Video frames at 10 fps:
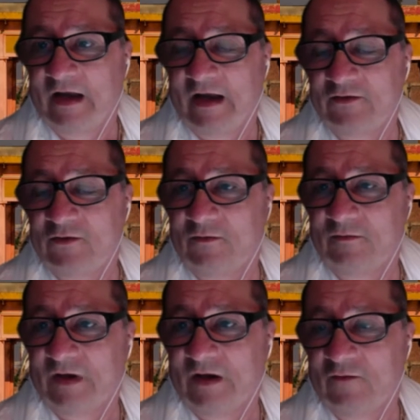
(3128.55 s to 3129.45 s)
And
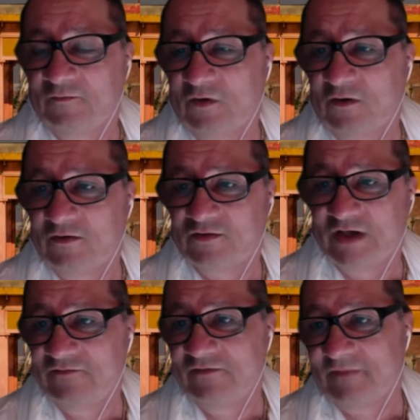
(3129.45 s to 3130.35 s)
of course,
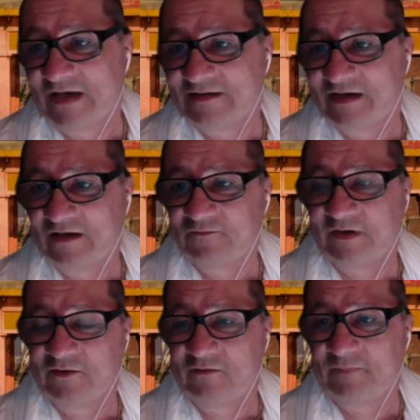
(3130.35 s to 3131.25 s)
even myself,
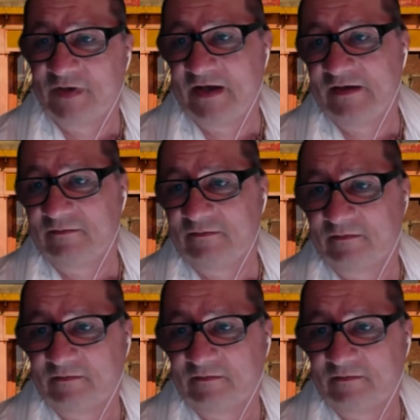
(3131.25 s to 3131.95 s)
I don't pay.